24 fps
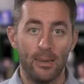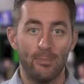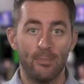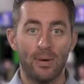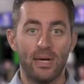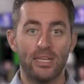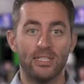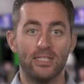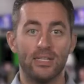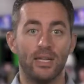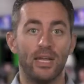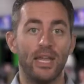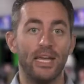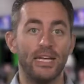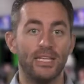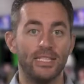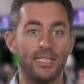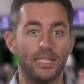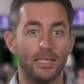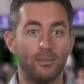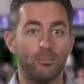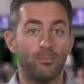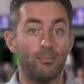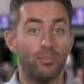By
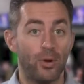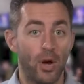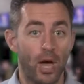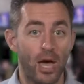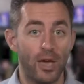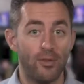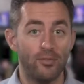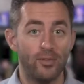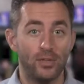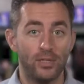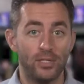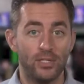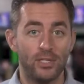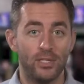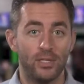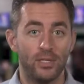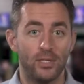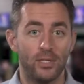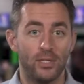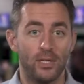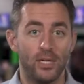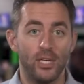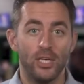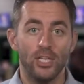selecting Private,
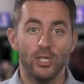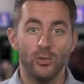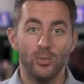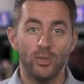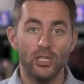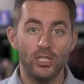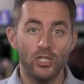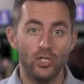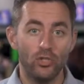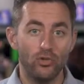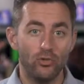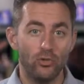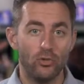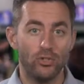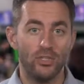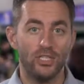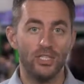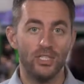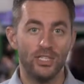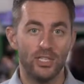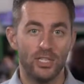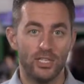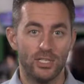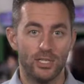you instruct the
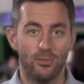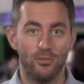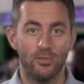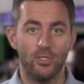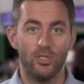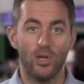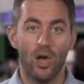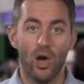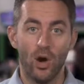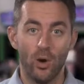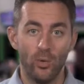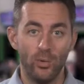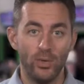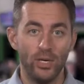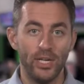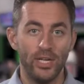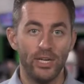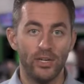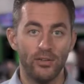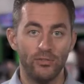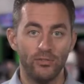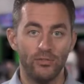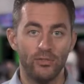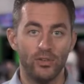system to only
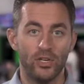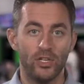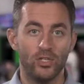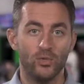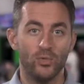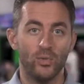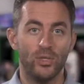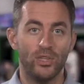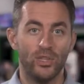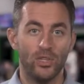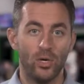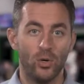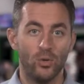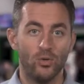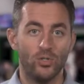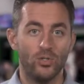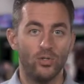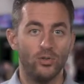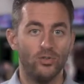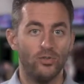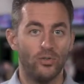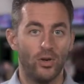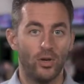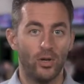converse with those
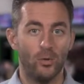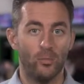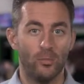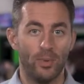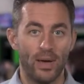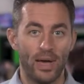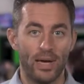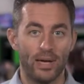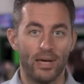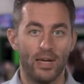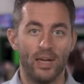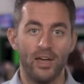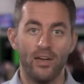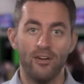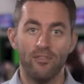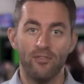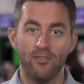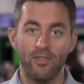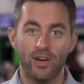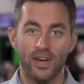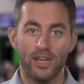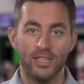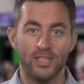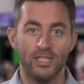who follow back
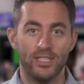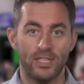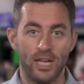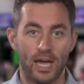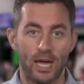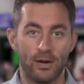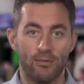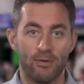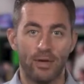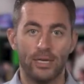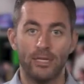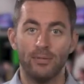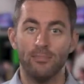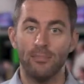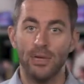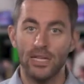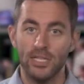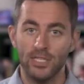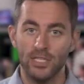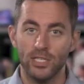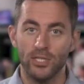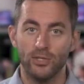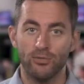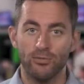via the direct
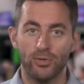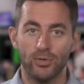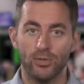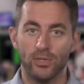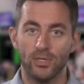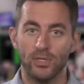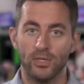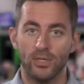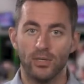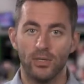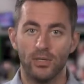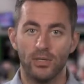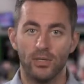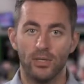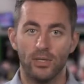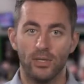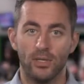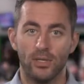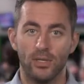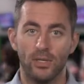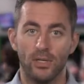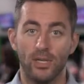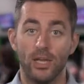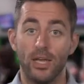message route.
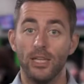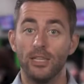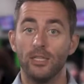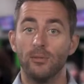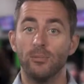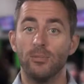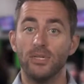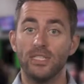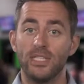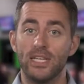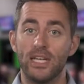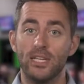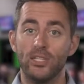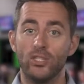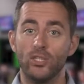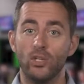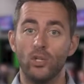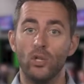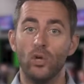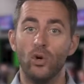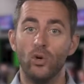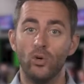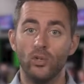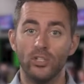The
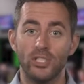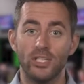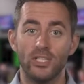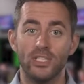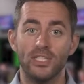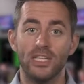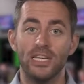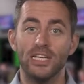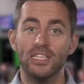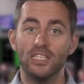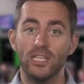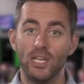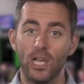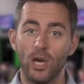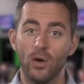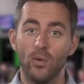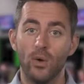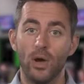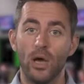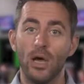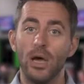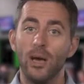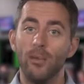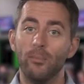potential audience is
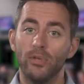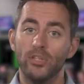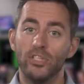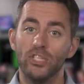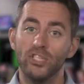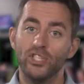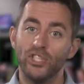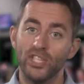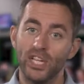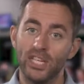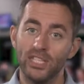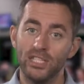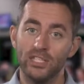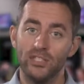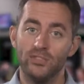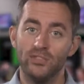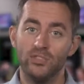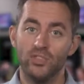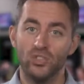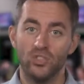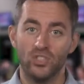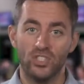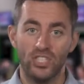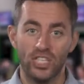lower, but the chance of
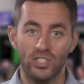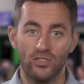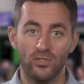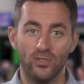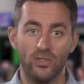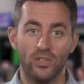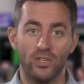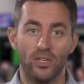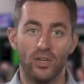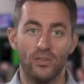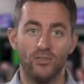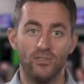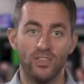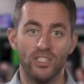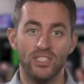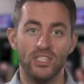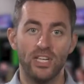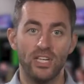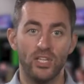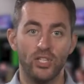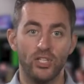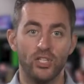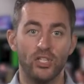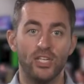successful
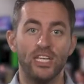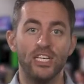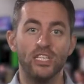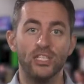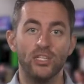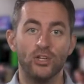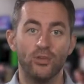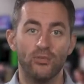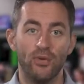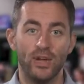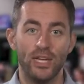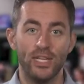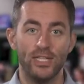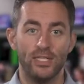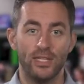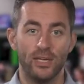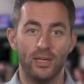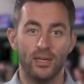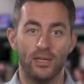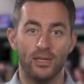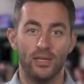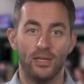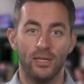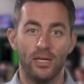conversation is
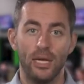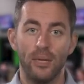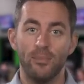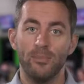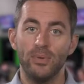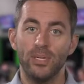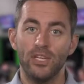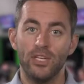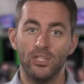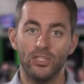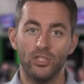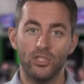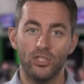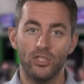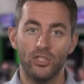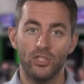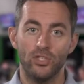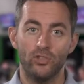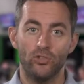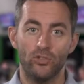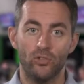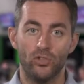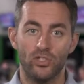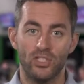greater because of the
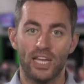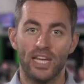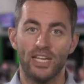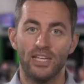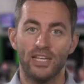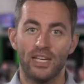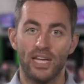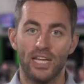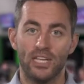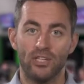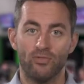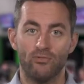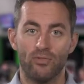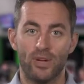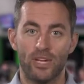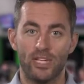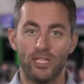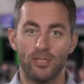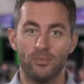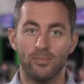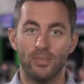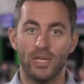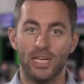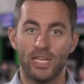trust and less
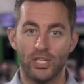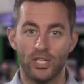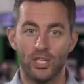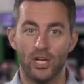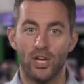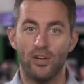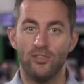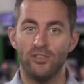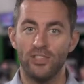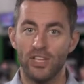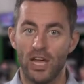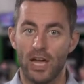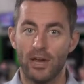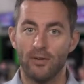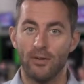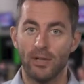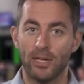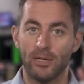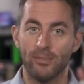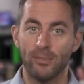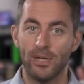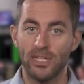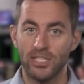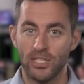random nature of
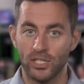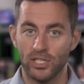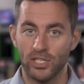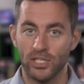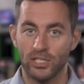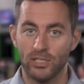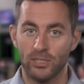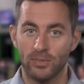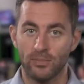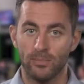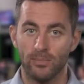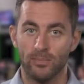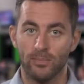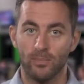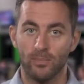direct messages.